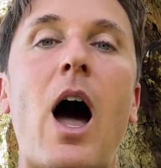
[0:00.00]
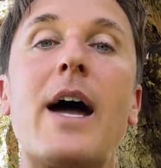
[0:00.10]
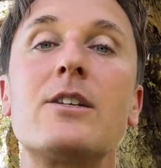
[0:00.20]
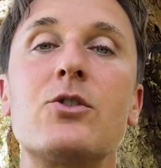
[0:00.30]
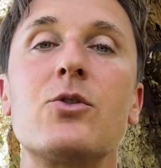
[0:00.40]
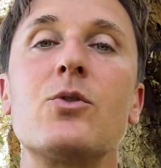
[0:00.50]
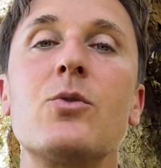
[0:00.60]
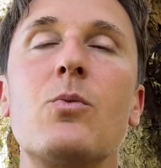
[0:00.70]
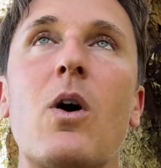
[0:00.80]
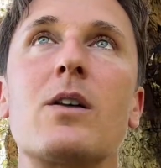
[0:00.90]
do
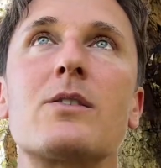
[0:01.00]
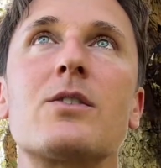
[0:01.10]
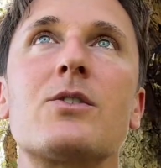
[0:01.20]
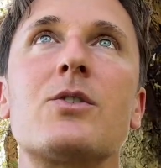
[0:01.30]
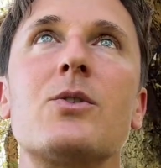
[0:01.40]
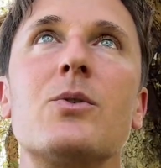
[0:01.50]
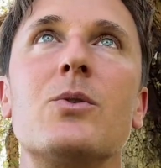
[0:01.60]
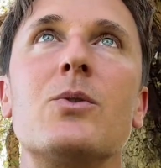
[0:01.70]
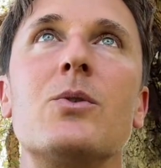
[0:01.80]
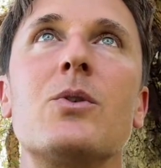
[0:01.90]
want
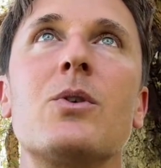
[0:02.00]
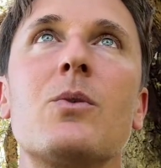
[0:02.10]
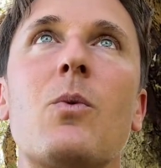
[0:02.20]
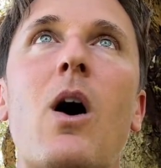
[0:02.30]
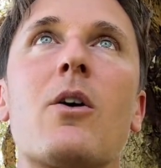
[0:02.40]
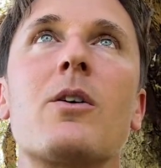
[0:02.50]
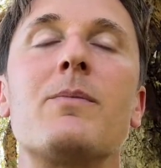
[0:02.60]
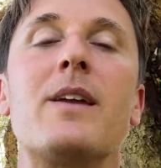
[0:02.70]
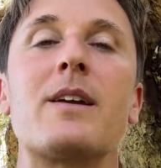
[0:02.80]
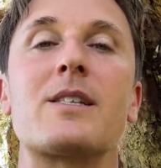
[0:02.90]
to welcome
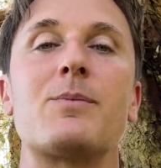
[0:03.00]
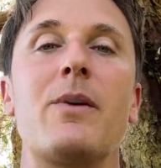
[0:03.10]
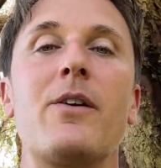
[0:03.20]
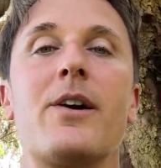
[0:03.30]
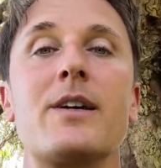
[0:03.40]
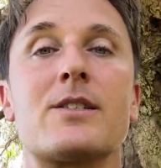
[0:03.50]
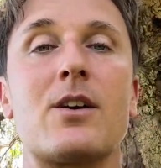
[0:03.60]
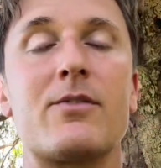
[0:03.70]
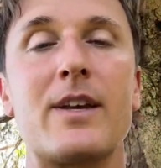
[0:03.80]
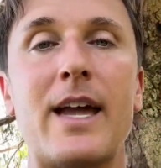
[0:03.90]
the experience
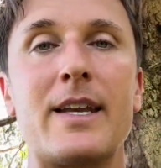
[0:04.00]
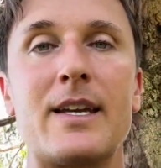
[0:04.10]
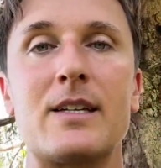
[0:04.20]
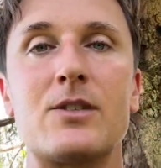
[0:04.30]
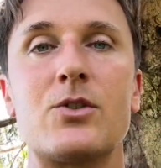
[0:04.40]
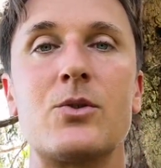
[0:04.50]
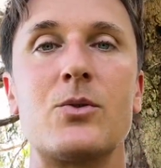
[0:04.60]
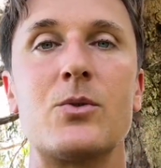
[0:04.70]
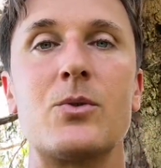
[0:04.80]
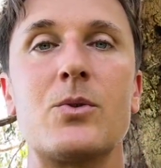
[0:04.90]
of getting
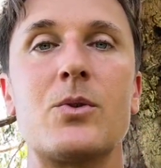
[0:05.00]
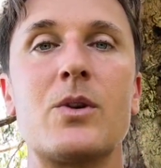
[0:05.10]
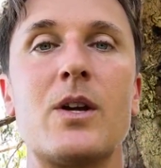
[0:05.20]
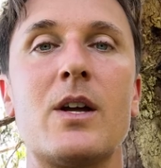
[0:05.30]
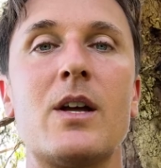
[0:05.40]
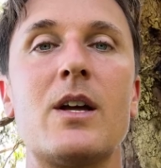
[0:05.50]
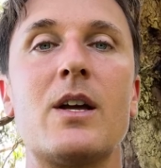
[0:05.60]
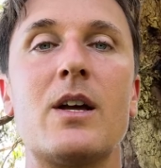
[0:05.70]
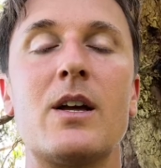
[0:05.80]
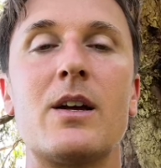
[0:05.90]
to
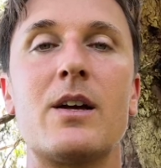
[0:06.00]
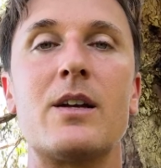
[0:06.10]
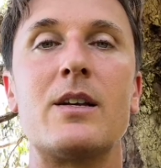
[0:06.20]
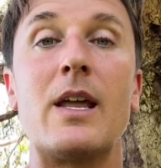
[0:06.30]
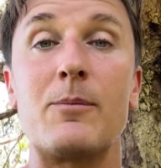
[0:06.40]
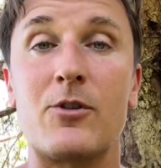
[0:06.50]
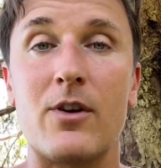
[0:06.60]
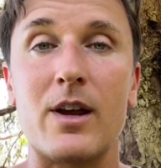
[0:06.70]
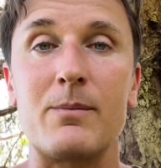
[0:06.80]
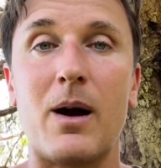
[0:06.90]
Neem
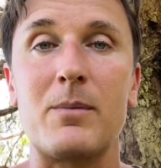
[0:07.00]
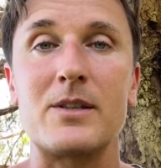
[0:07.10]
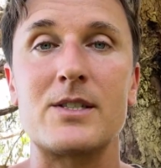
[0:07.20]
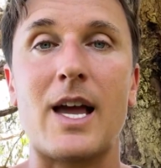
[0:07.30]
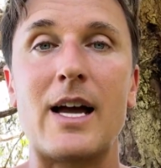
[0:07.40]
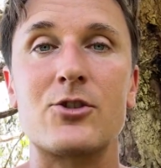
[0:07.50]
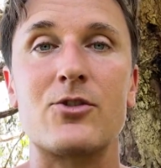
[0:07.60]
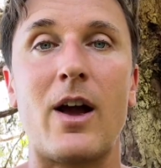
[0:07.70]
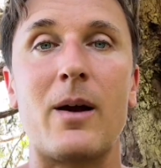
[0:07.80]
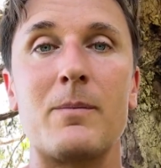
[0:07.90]
Karoli Baba's
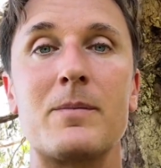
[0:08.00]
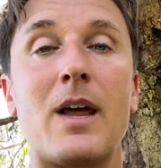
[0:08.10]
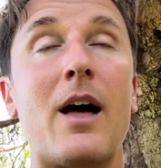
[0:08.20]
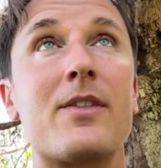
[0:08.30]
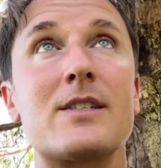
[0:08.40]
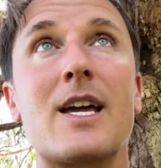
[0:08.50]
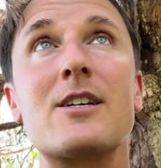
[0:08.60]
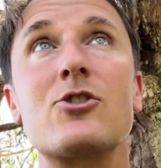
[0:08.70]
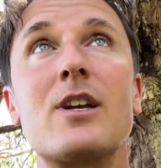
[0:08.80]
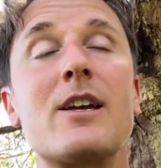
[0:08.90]
ashram. Now there's
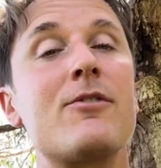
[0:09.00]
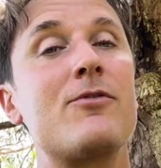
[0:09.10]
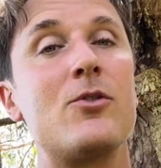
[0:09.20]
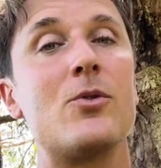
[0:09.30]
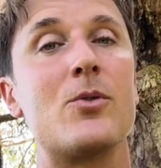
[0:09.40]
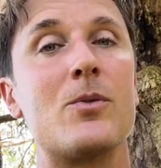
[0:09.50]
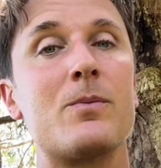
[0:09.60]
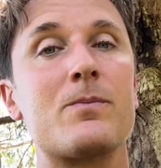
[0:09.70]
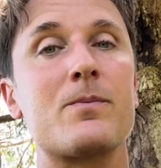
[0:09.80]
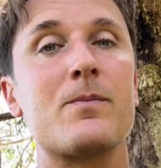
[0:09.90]
actually a few.
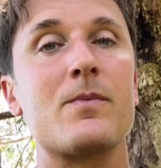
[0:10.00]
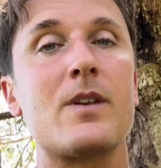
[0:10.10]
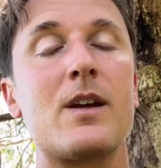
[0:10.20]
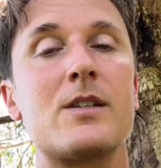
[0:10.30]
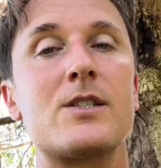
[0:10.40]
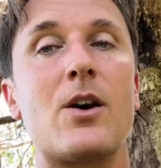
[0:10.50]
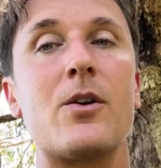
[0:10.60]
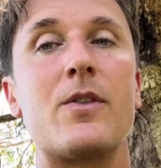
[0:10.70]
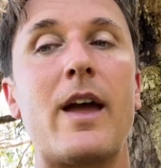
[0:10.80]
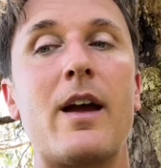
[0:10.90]
So
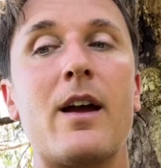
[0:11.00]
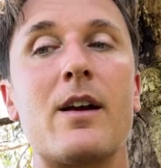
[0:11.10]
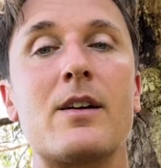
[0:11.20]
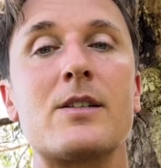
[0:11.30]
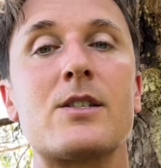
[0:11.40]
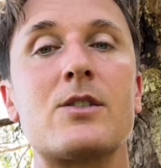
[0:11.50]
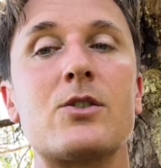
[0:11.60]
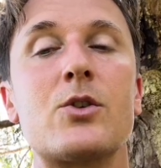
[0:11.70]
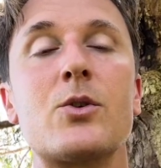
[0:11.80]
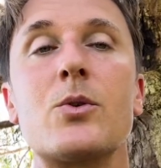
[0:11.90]
there's
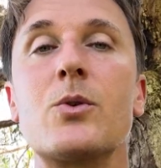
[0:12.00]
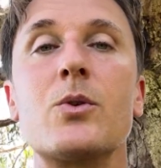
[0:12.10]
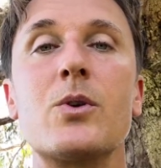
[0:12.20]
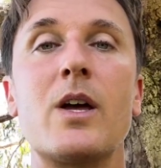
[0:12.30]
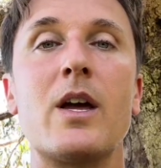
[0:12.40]
2